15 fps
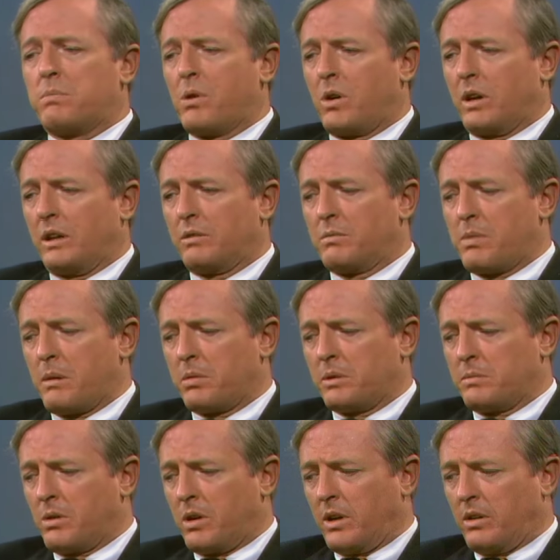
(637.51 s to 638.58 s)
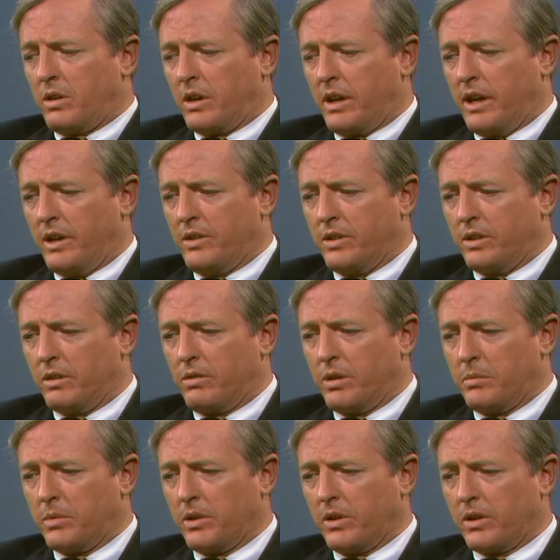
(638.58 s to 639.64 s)
Party and the Republican Party are engaged in
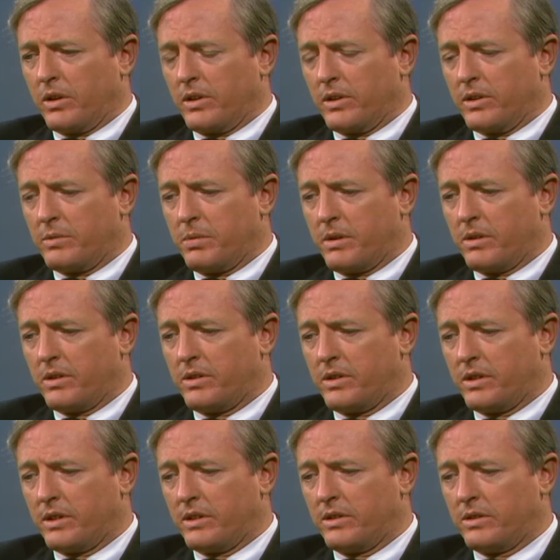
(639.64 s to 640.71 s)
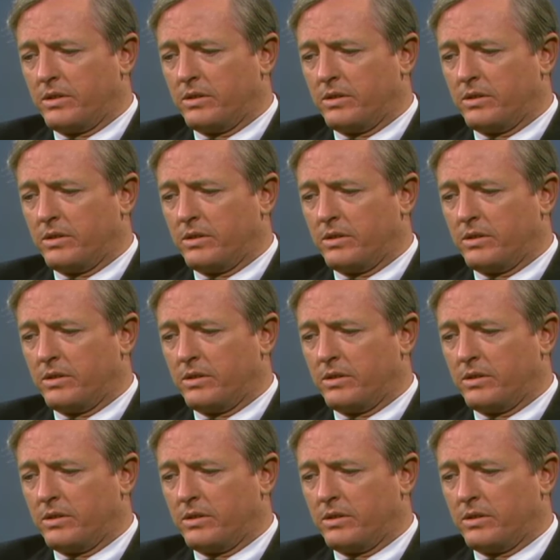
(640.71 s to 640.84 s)
criminal conspiracies